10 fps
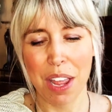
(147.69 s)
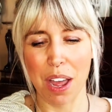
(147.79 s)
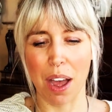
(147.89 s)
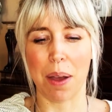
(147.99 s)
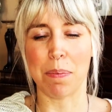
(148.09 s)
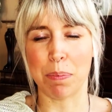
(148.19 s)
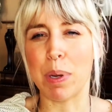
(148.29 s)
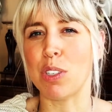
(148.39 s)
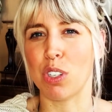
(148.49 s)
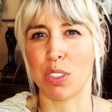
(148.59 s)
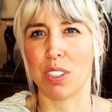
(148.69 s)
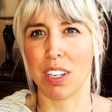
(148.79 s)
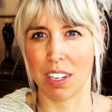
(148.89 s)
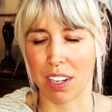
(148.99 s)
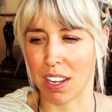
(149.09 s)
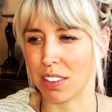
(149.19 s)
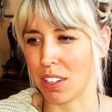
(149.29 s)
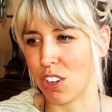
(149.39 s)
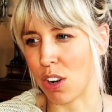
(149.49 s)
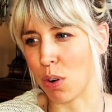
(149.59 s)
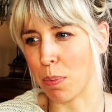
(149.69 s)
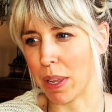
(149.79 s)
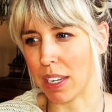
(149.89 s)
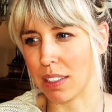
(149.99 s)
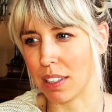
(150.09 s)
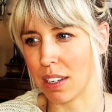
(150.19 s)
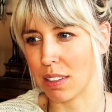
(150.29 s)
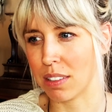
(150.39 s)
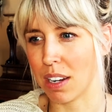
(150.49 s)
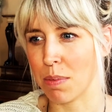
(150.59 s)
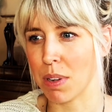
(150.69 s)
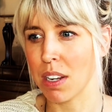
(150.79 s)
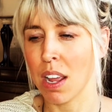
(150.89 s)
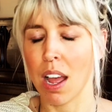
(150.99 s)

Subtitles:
but just as a general blanket statement.